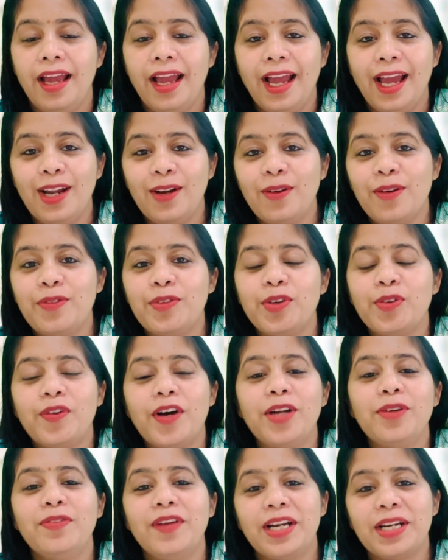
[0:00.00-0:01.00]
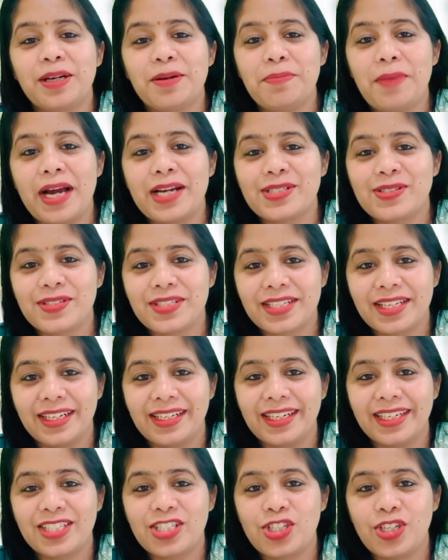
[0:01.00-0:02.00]
Hello everyone, welcome back to
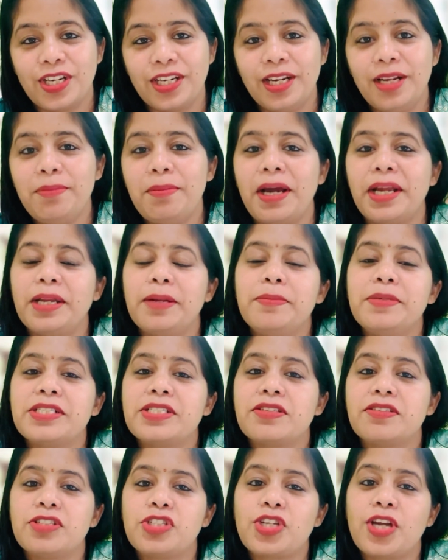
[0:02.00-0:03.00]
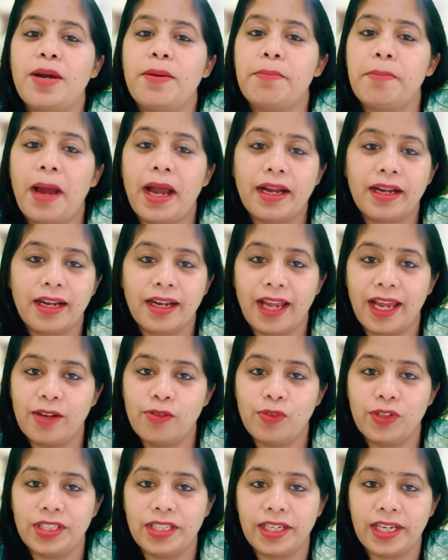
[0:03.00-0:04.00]
SkillDeck channel. My name is Richa. I'm back again
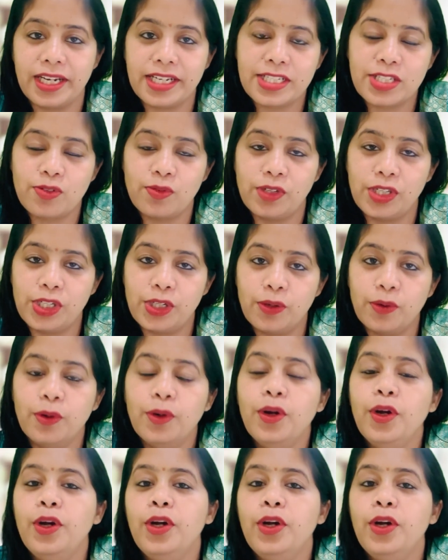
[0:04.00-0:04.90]
with the next video.